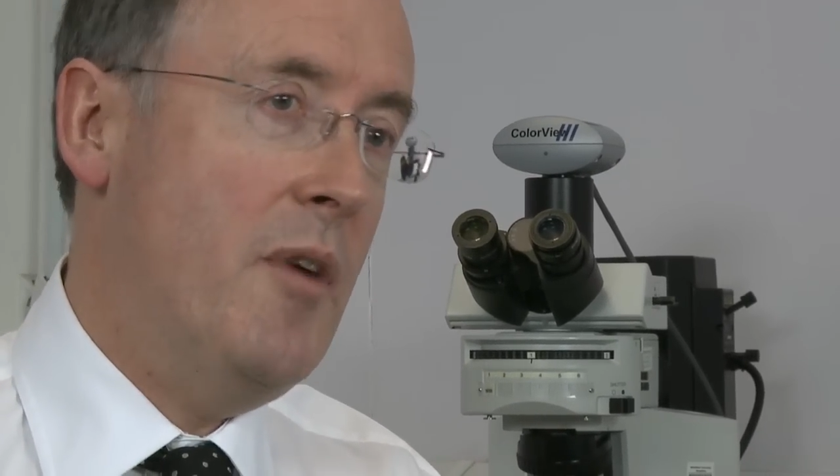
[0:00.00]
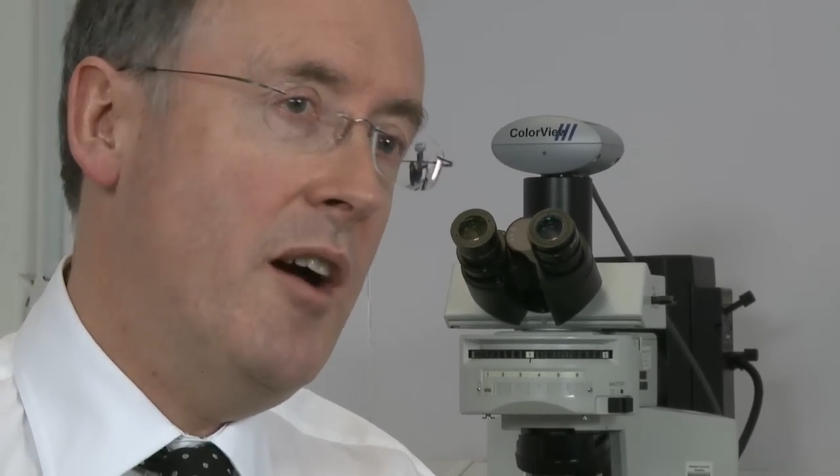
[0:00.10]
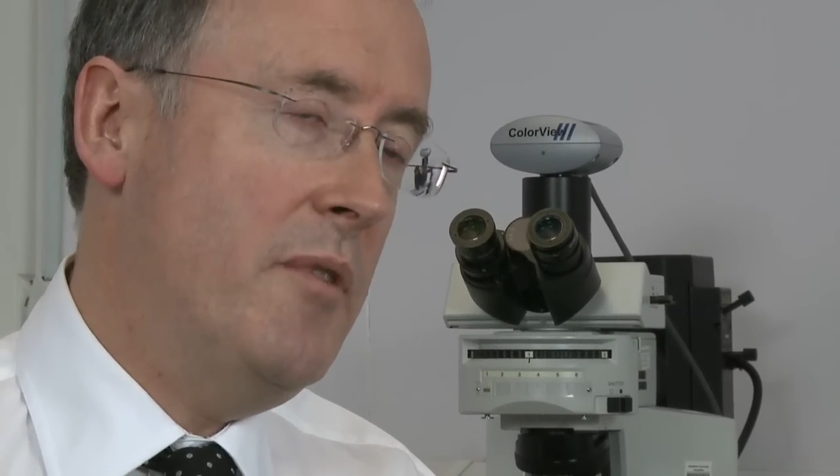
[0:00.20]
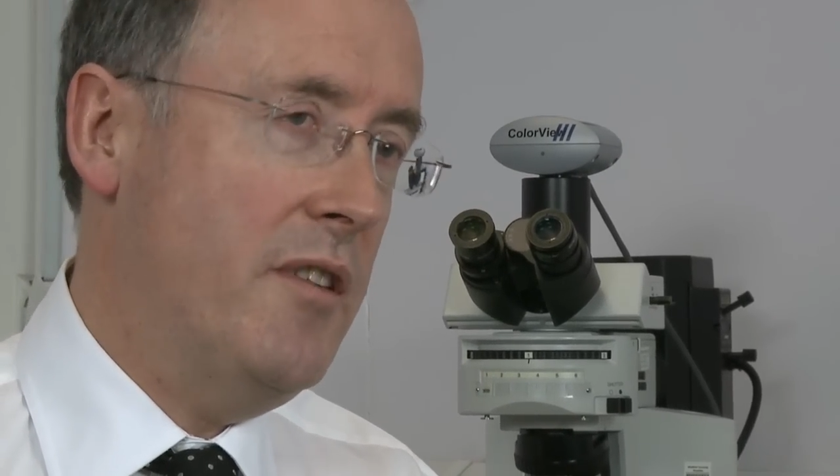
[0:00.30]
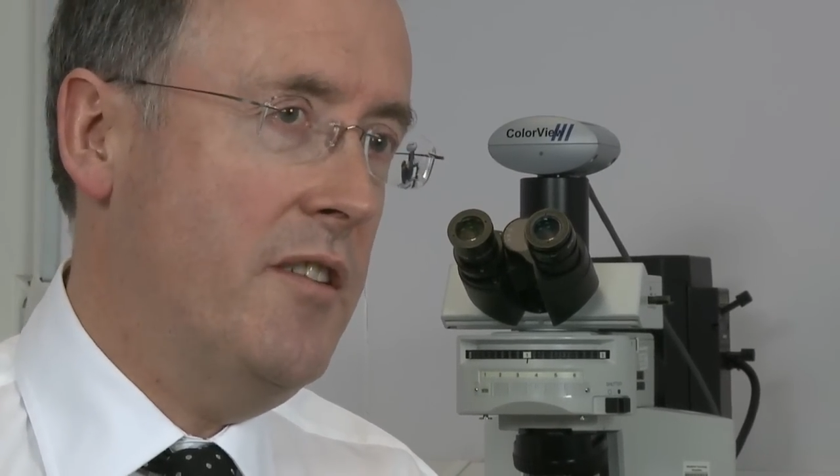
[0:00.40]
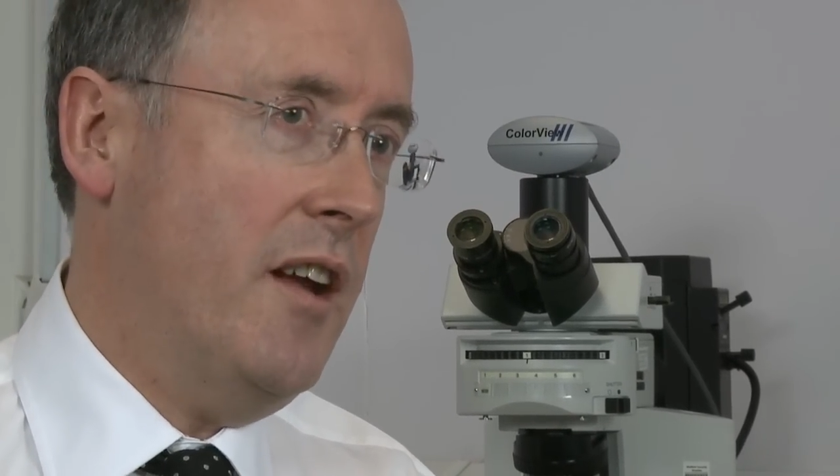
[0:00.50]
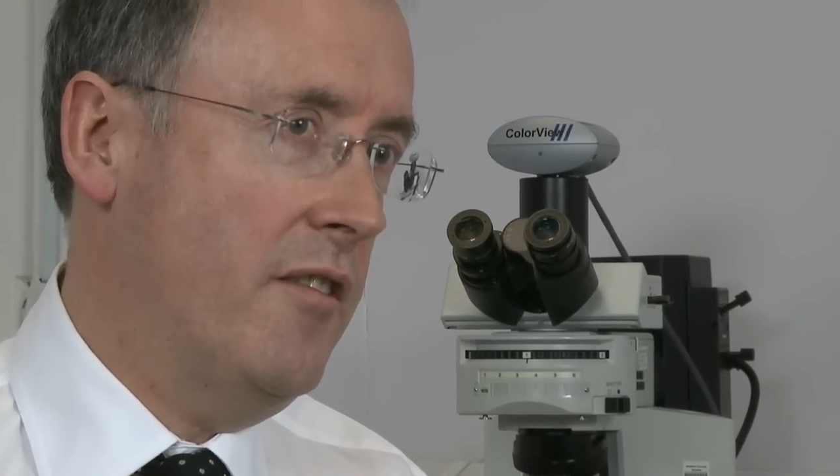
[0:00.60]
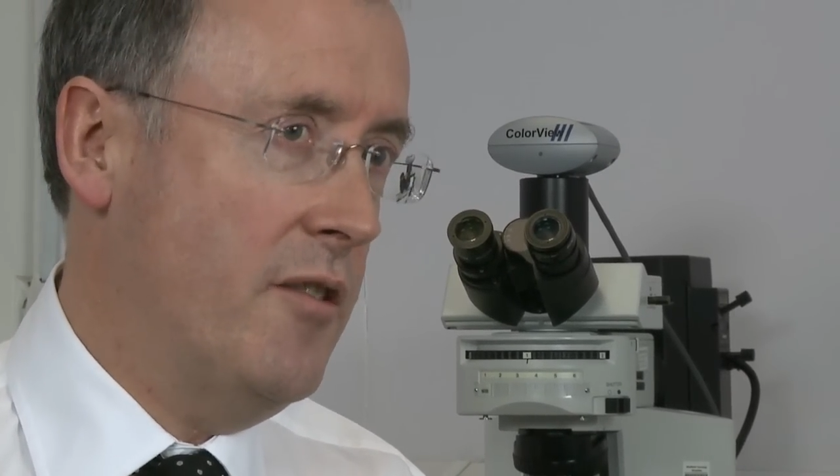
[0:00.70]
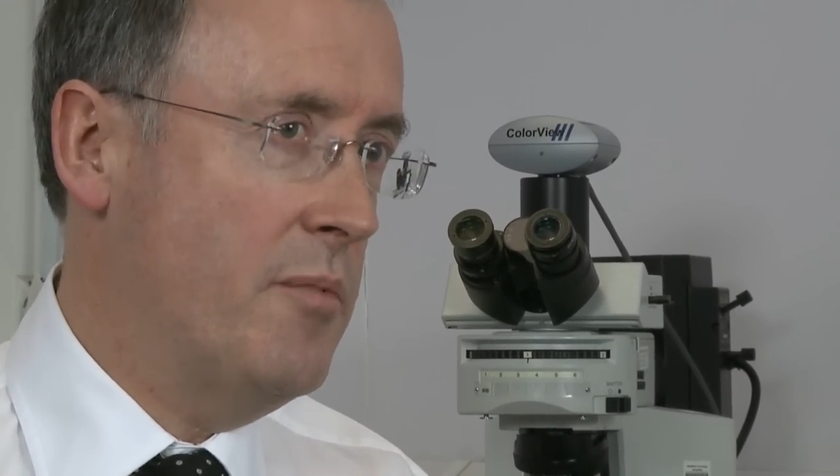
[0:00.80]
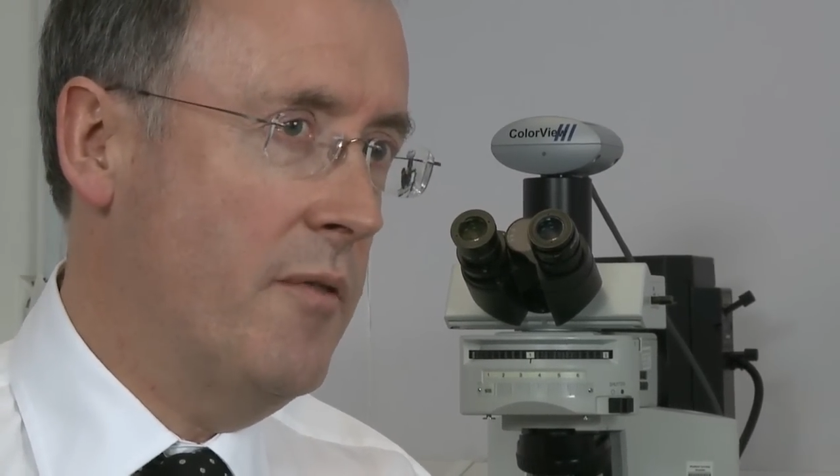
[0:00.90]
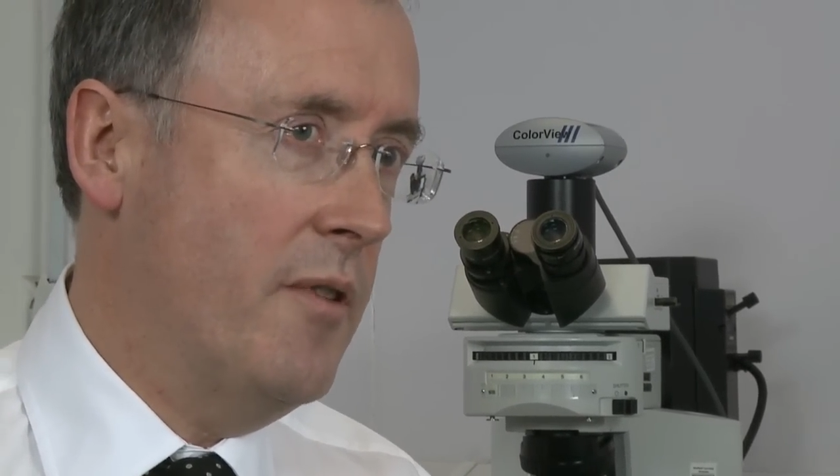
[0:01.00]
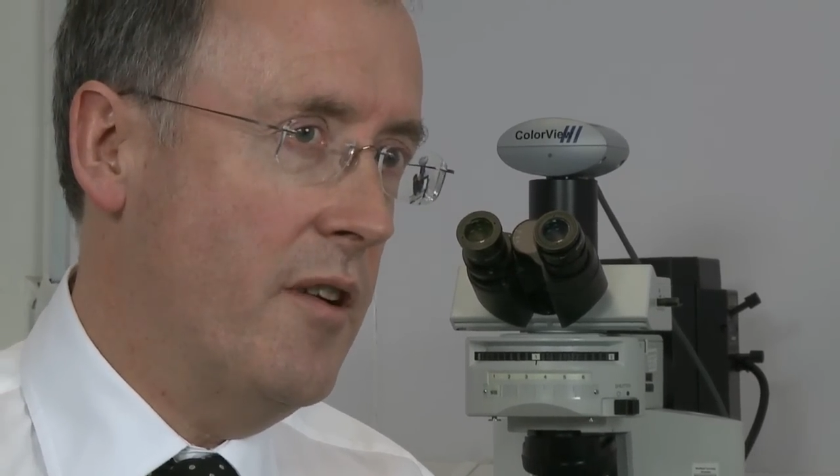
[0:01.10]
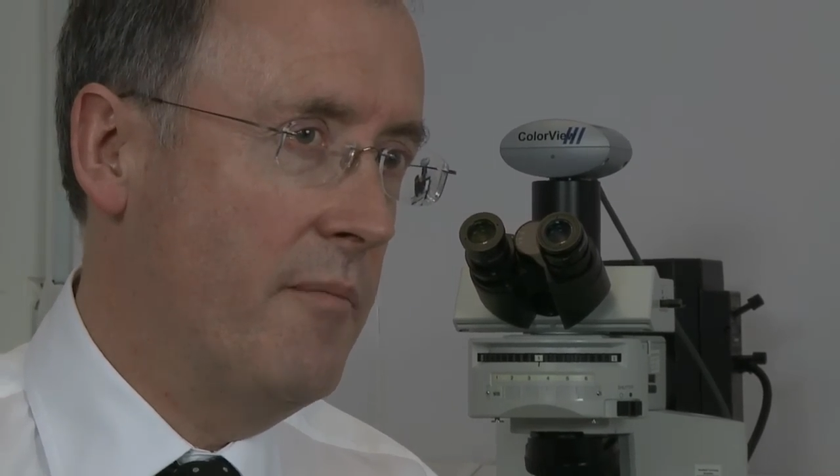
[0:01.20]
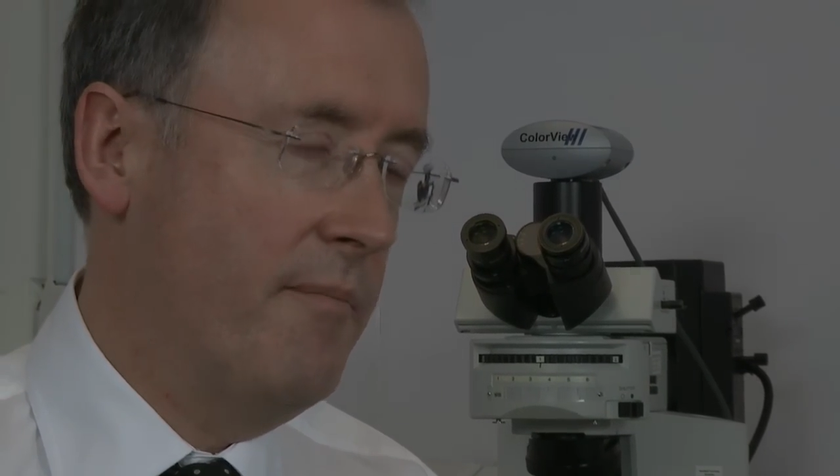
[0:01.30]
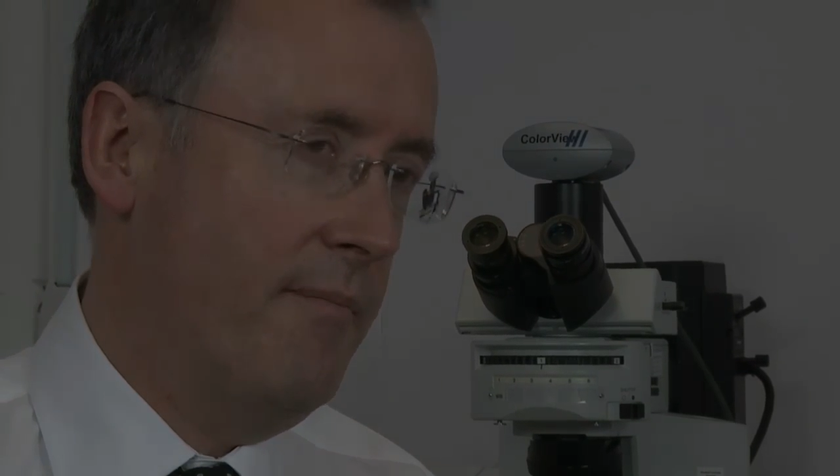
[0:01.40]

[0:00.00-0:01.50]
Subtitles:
might be the test to prefer.